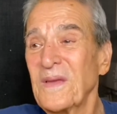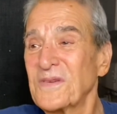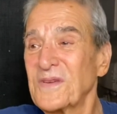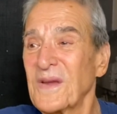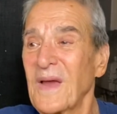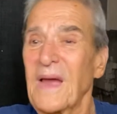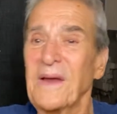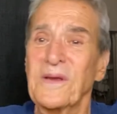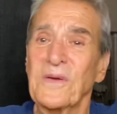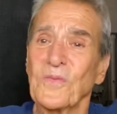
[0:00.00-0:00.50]

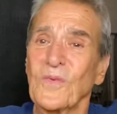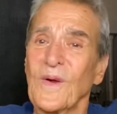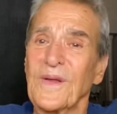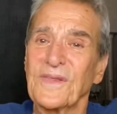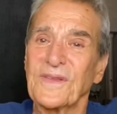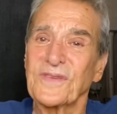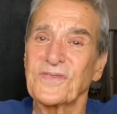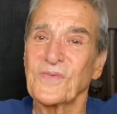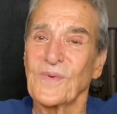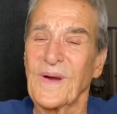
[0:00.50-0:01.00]
See, I could
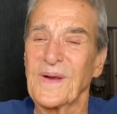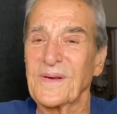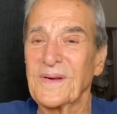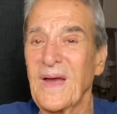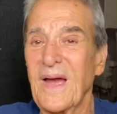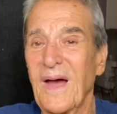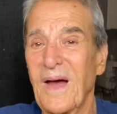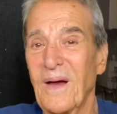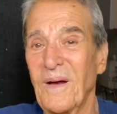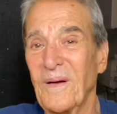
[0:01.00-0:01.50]
run this right
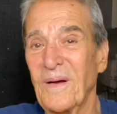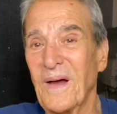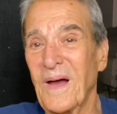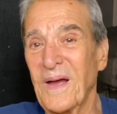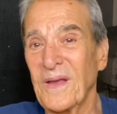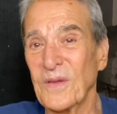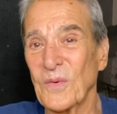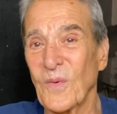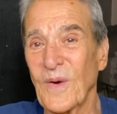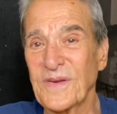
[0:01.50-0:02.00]
now
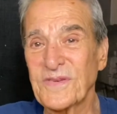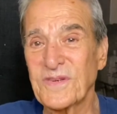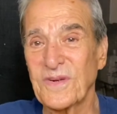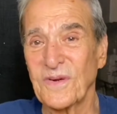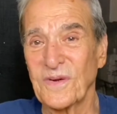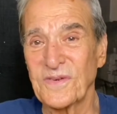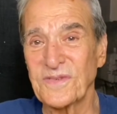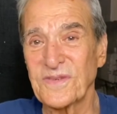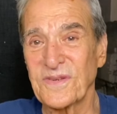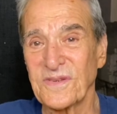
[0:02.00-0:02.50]
on the West
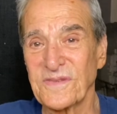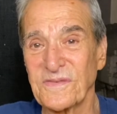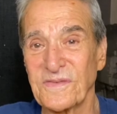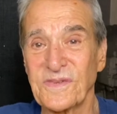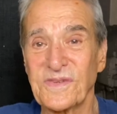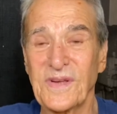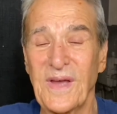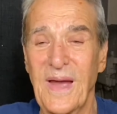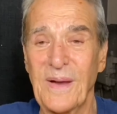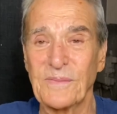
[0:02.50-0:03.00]
Coast because of
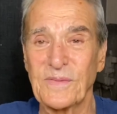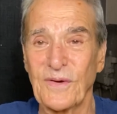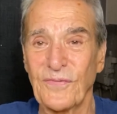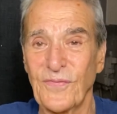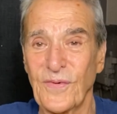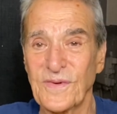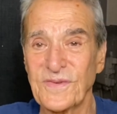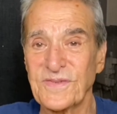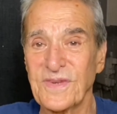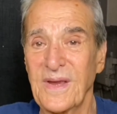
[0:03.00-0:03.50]
the time difference.